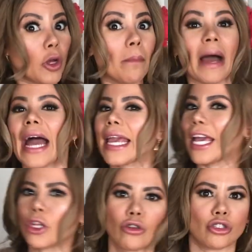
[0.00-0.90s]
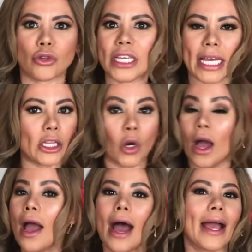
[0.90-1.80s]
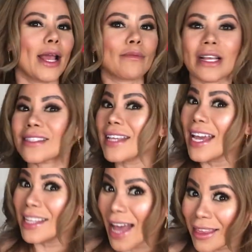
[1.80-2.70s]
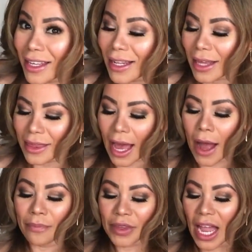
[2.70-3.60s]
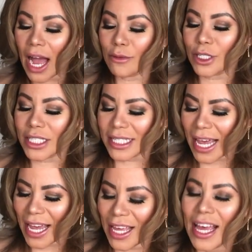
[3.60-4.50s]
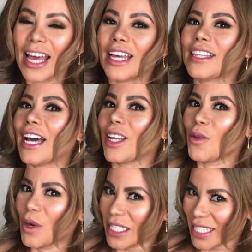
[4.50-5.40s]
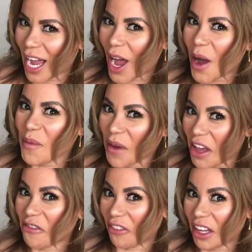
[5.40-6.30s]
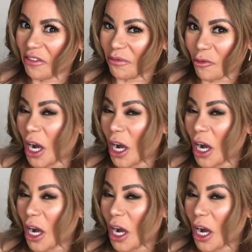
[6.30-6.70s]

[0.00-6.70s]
buy it, don't drink it. No, I am not saying nothing like that. I'm just saying that it was not my favorite.